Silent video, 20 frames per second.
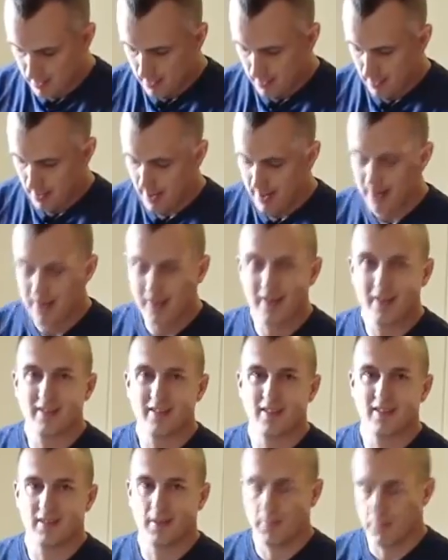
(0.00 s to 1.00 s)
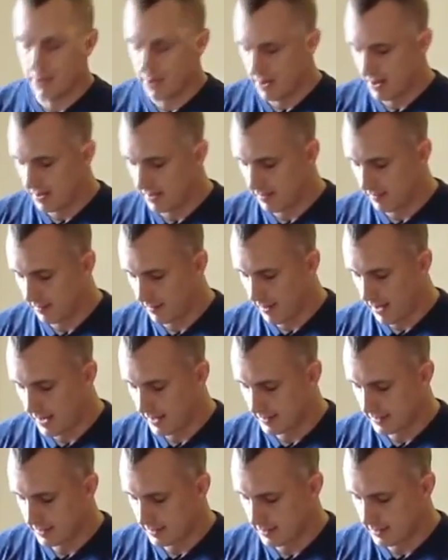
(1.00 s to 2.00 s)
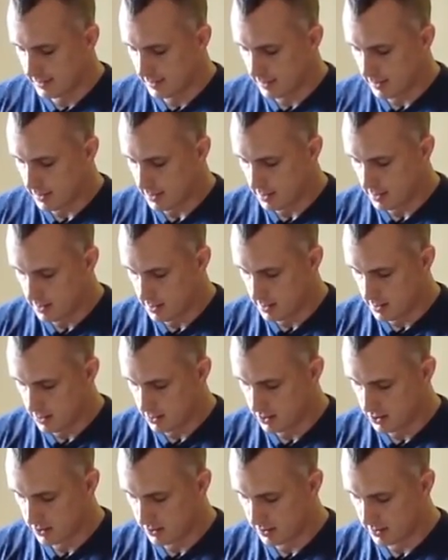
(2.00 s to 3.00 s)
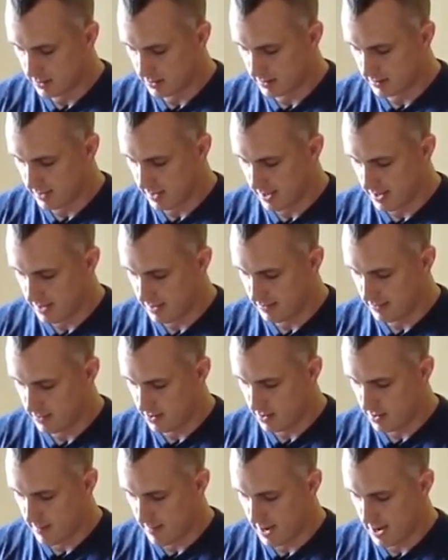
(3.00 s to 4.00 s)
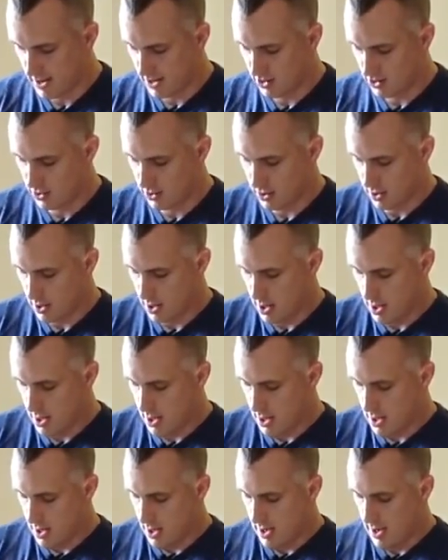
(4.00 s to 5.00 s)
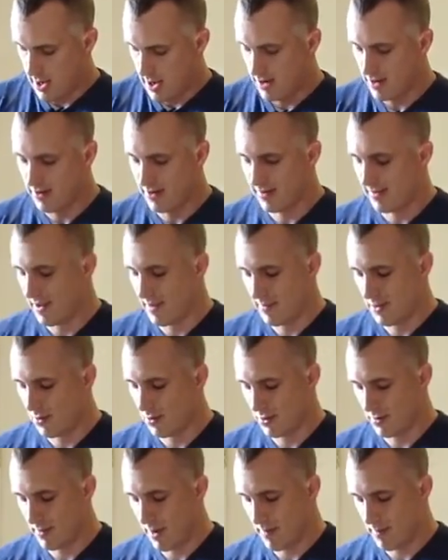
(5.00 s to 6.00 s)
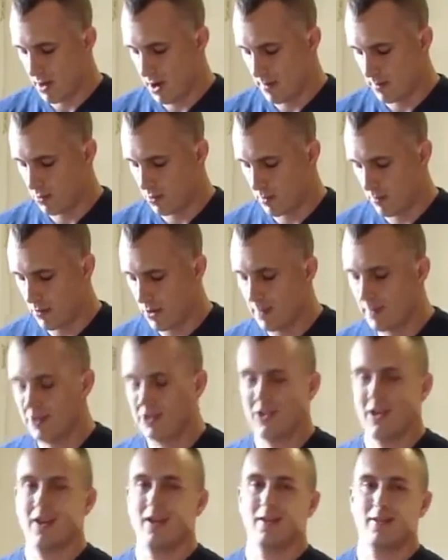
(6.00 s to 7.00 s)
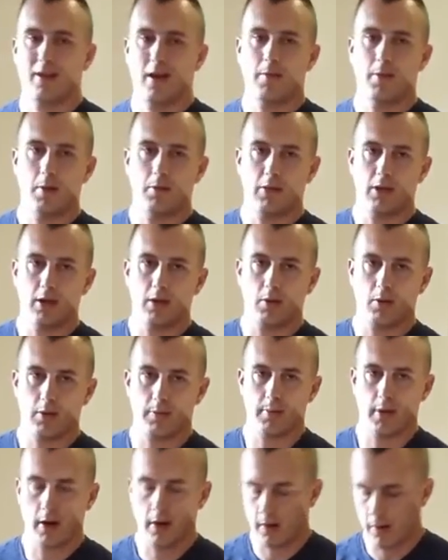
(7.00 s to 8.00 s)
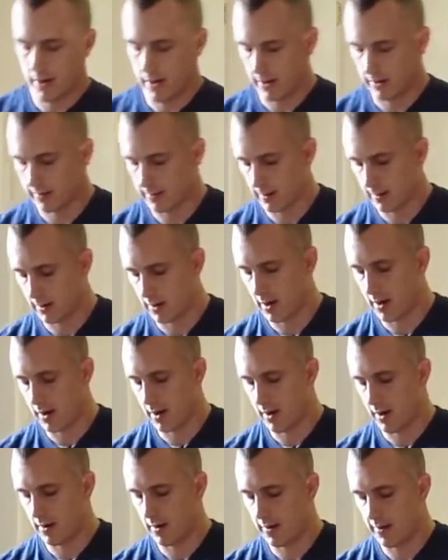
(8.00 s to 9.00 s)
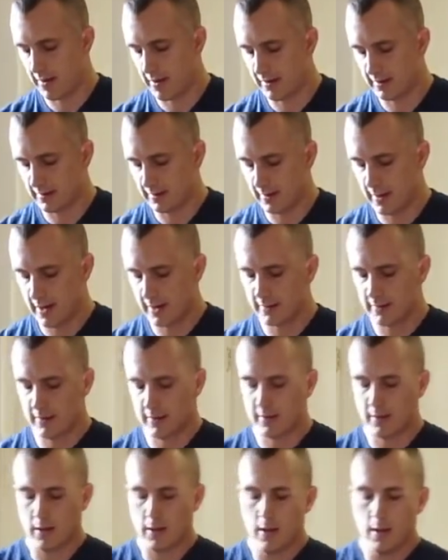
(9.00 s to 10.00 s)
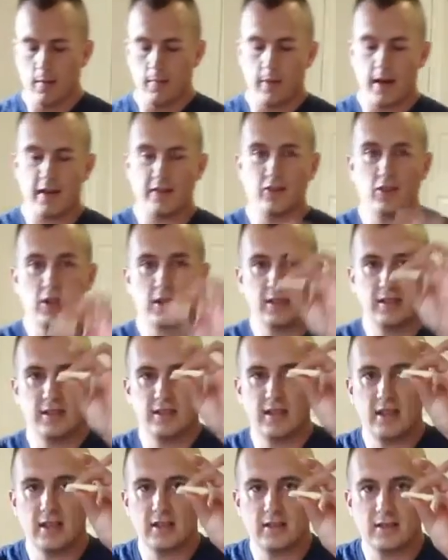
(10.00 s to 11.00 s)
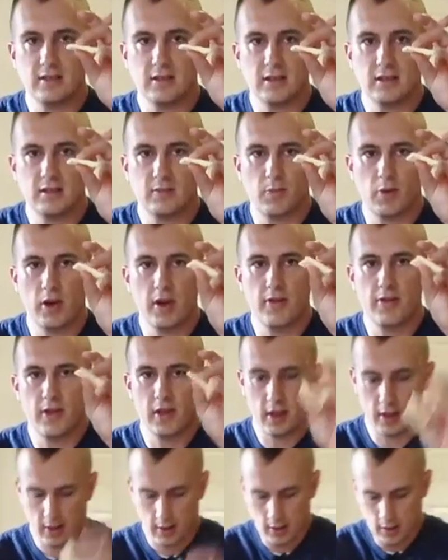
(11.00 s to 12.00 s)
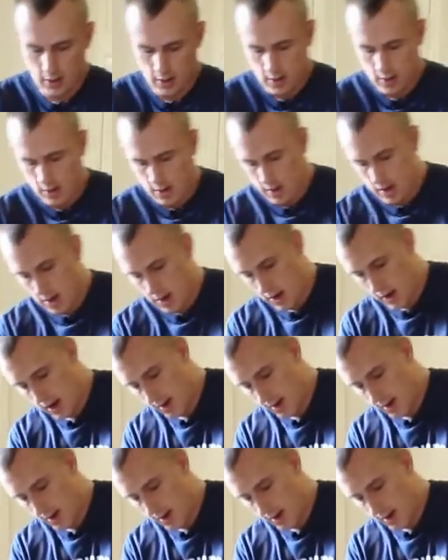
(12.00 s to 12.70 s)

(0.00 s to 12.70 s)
cut it into some thin slices just so it's a lot easier to manage. I do the same thing with my popcorn. Pretty much any time I'm dealing with butter, I like to cut it into thin slices. As you can see, it's pretty thin, and